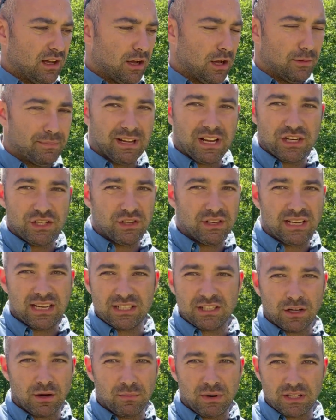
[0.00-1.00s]
Because you can get
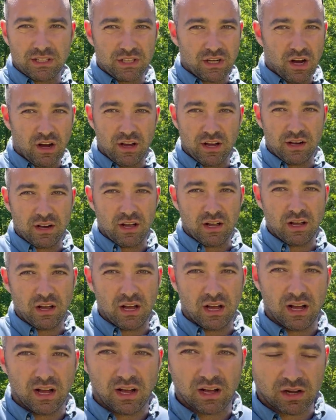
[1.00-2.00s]
so much done,
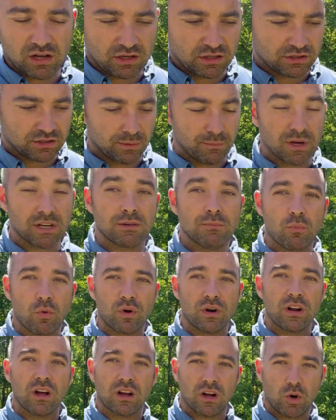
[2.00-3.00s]
so much
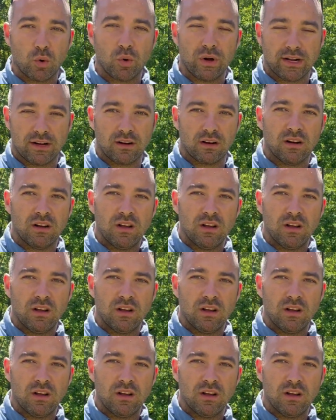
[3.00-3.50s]
more done quicker